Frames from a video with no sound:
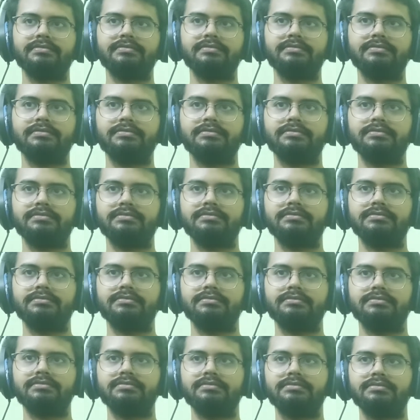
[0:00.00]

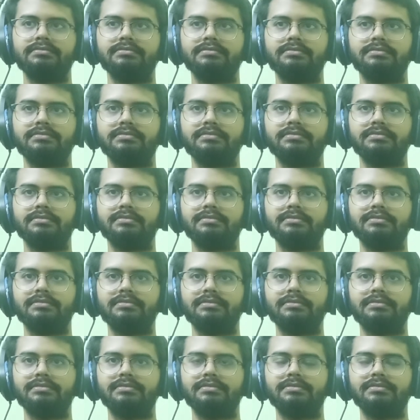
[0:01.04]

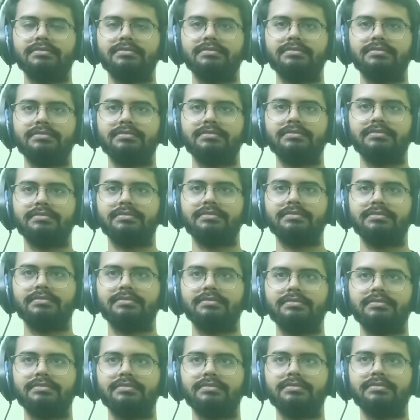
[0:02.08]

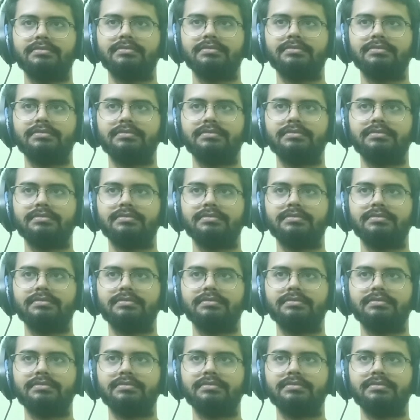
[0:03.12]
(silence)